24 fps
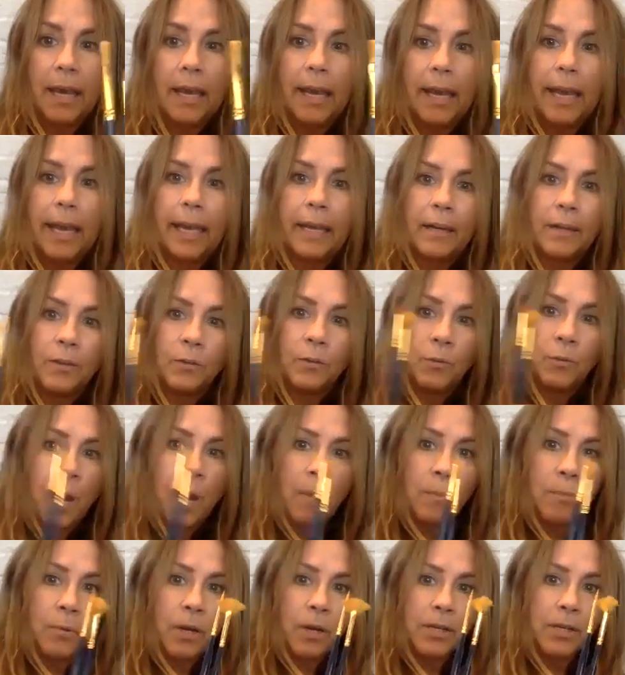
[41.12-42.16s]
and on the
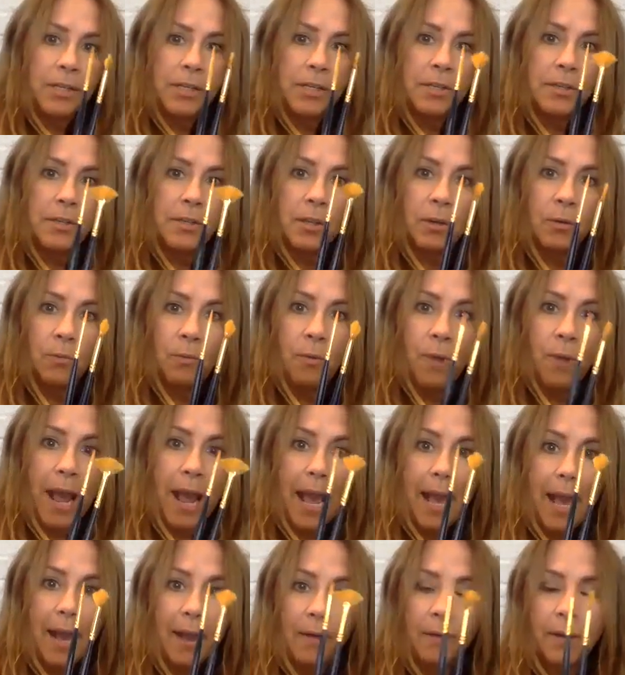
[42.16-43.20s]
round brushes, they're
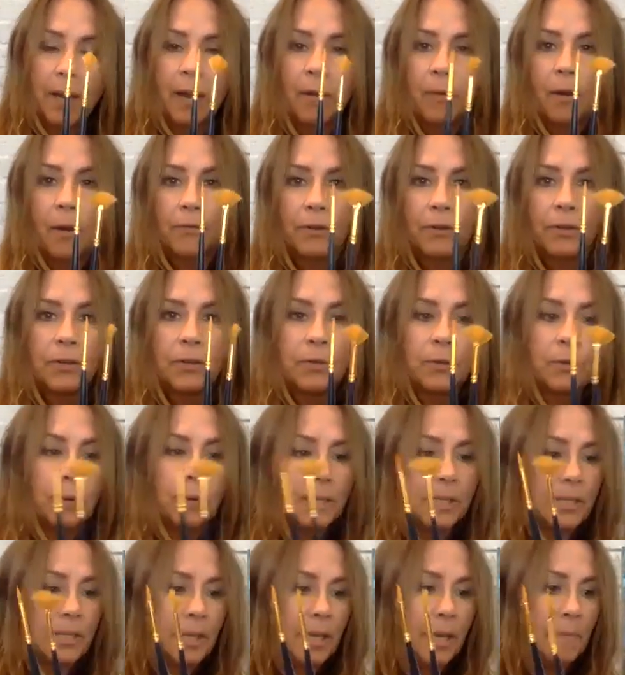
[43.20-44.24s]
round however you
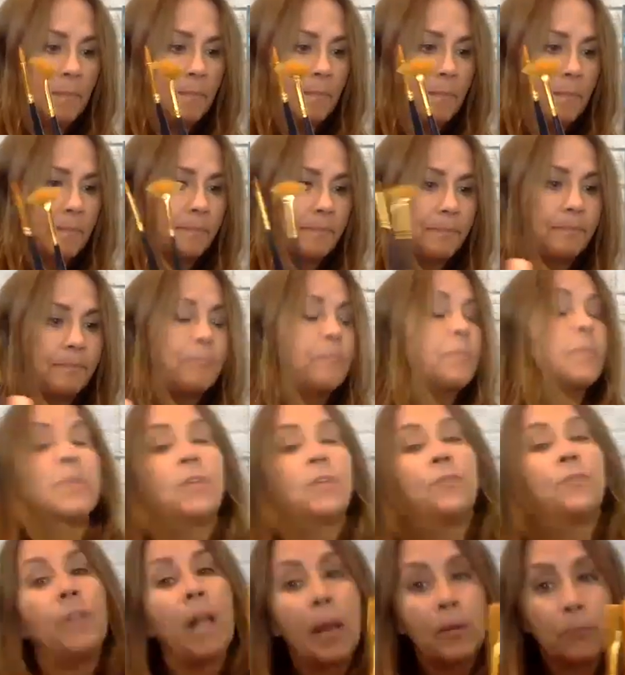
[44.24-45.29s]
twist them. The
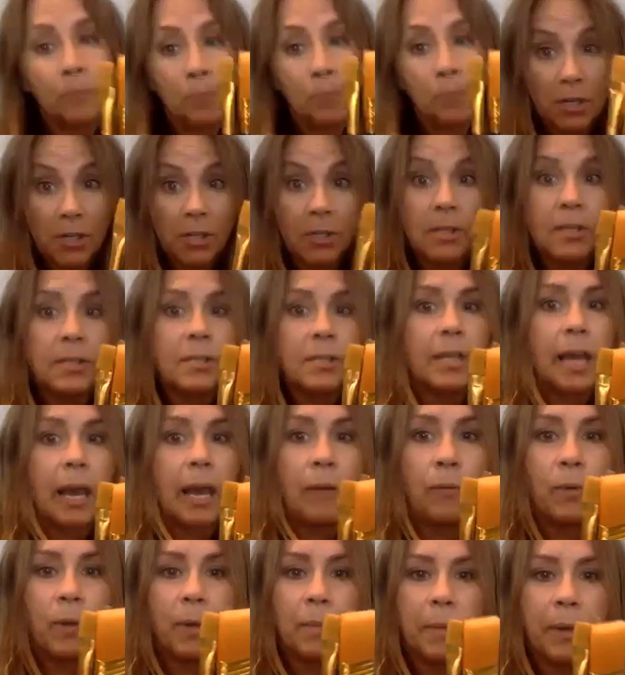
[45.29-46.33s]
flat brushes I
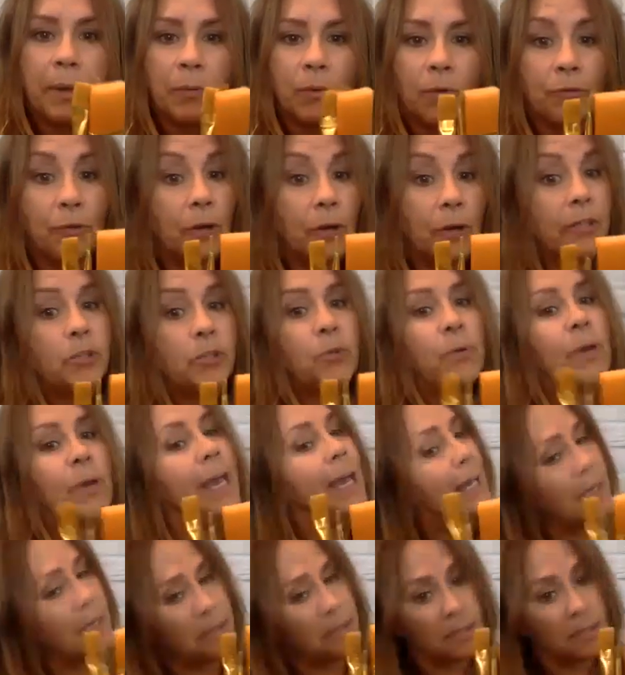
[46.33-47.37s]
will be referring to
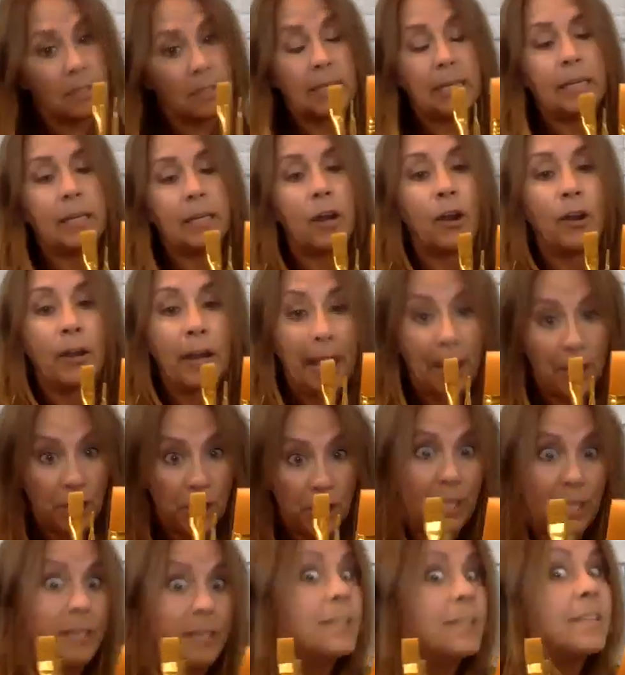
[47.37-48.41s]
as the
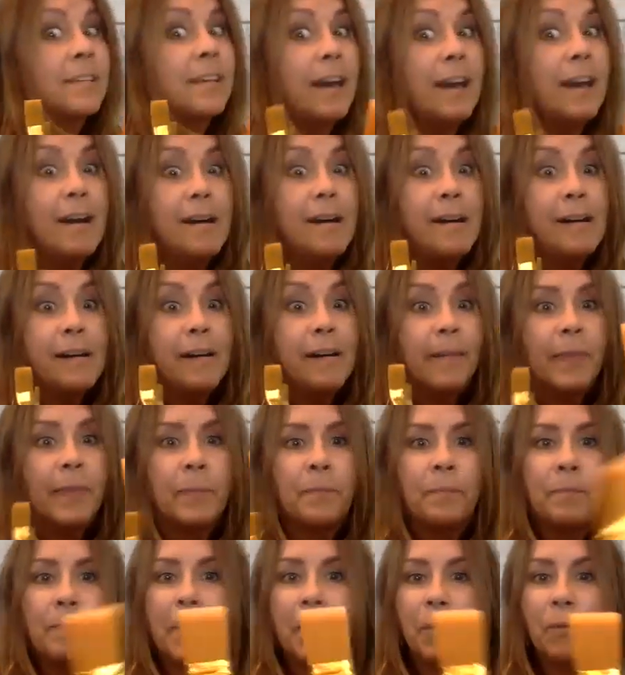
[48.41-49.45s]
Kardashians. The
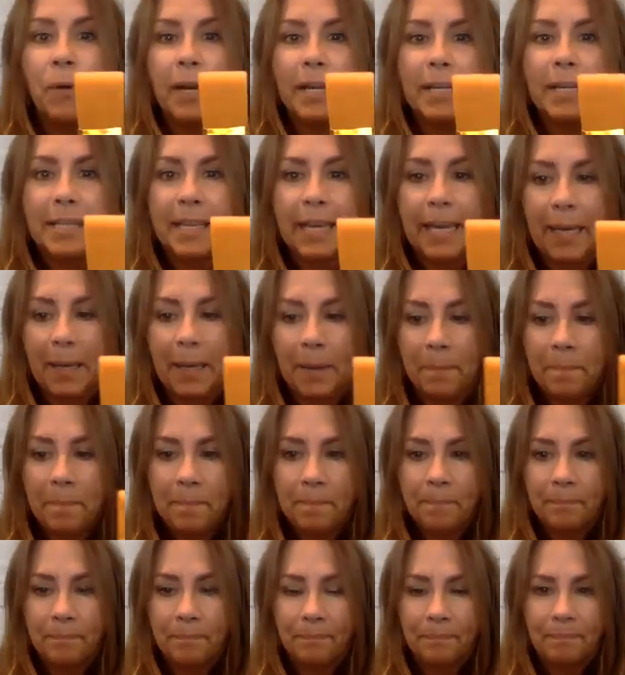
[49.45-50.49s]
big one is
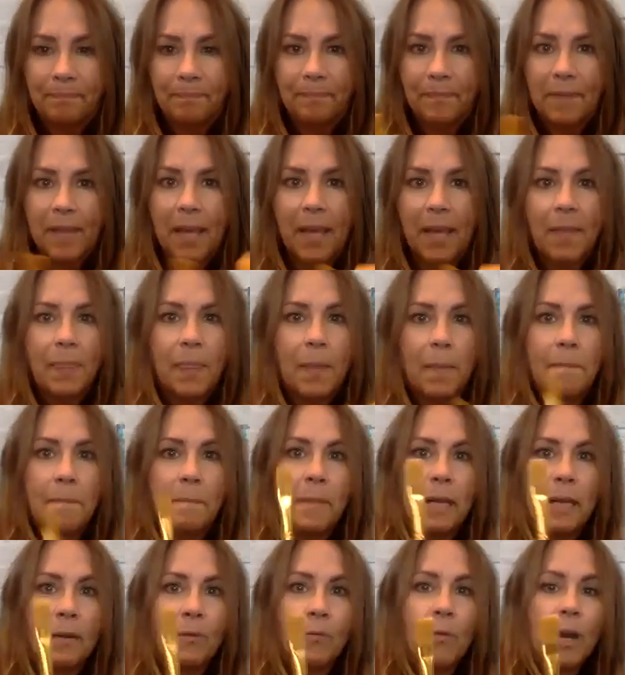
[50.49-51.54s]
Kim, the
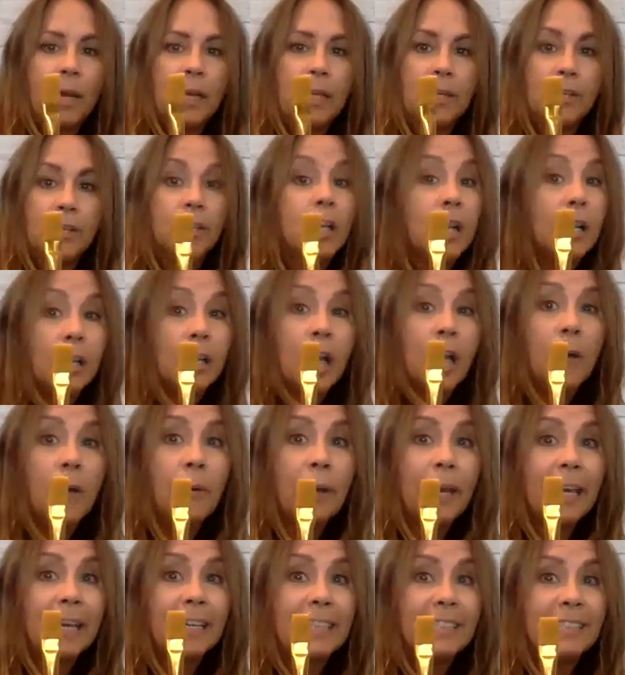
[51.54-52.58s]
middle one is
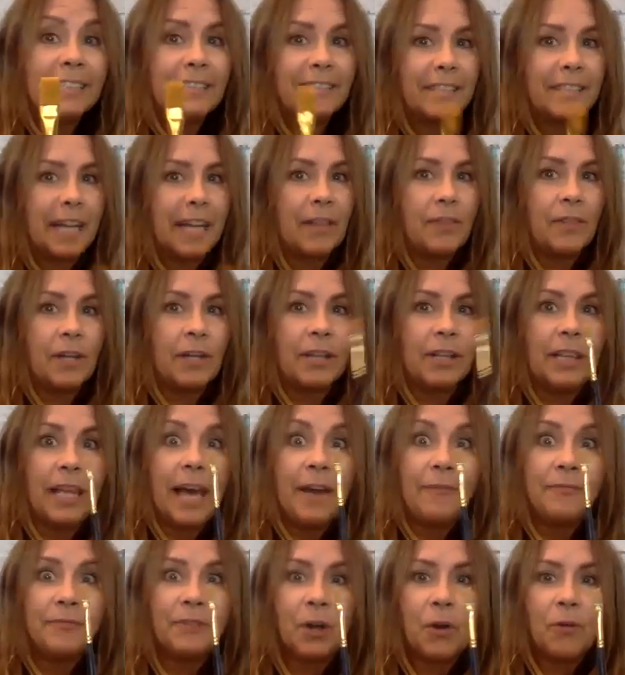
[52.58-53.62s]
Chloe, and the
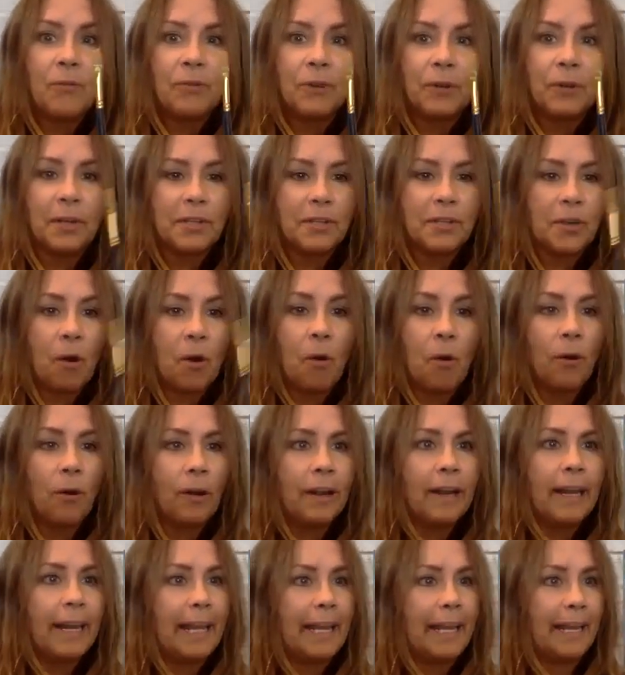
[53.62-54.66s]
leftover is
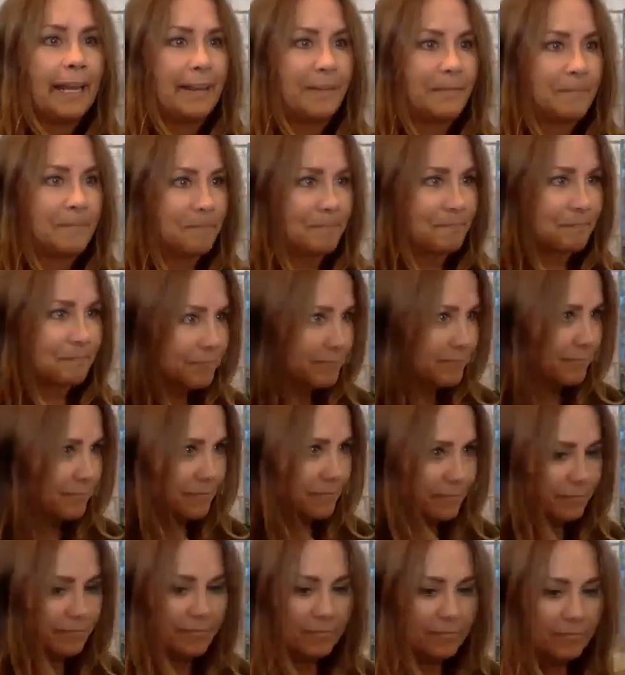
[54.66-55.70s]
Courtney.
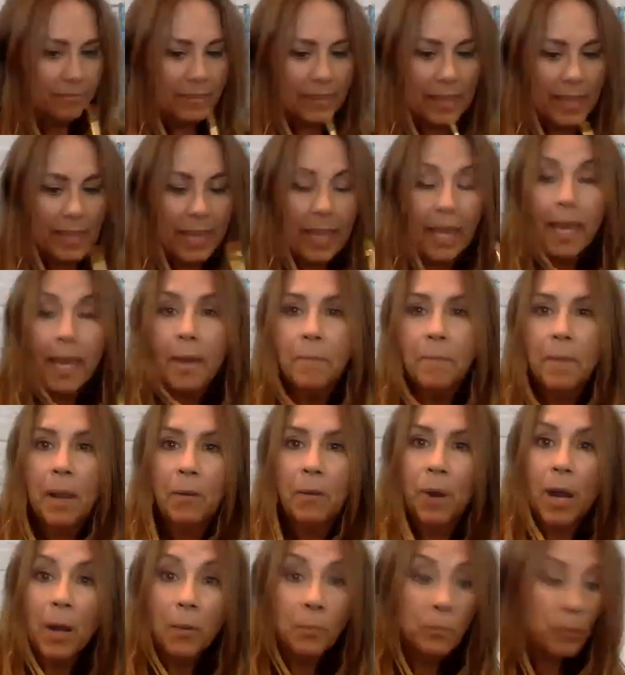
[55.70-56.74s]
My
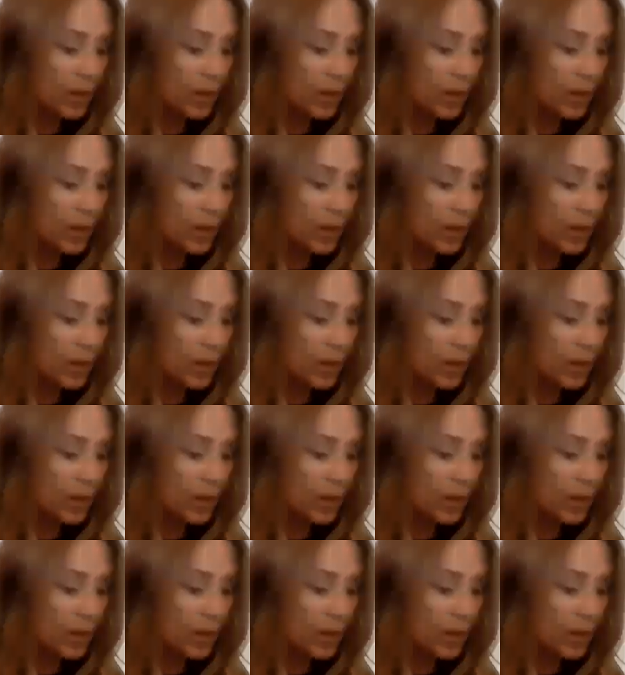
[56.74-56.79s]
round